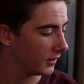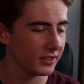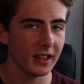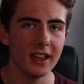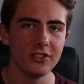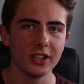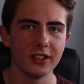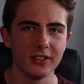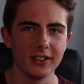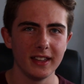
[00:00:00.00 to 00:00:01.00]
So yeah, as you
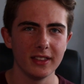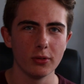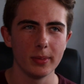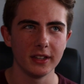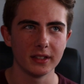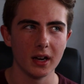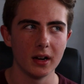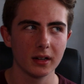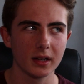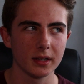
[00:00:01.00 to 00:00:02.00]
can see, they're a bit
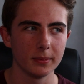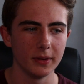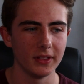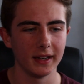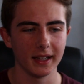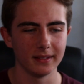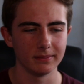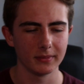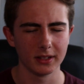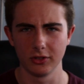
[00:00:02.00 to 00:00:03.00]
dark, but then again,
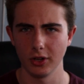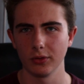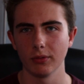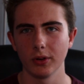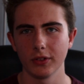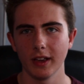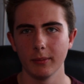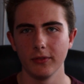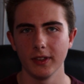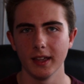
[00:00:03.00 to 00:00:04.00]
chose the wrong
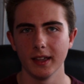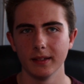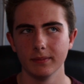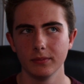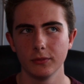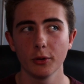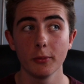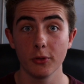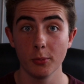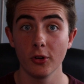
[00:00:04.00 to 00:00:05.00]
time of year.
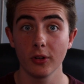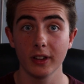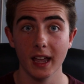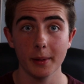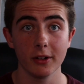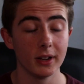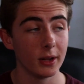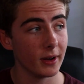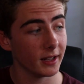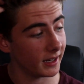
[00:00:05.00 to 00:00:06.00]
Some of them all came out
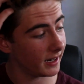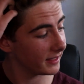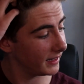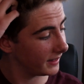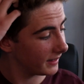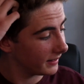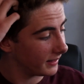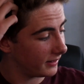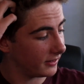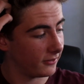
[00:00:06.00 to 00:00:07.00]
really well, and I think
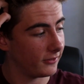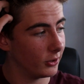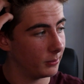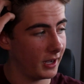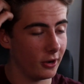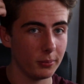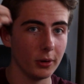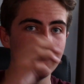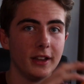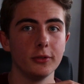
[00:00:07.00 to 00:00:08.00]
this is the film that I'll
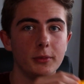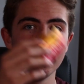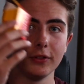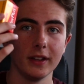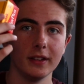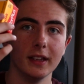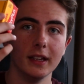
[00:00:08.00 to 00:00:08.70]
probably end up using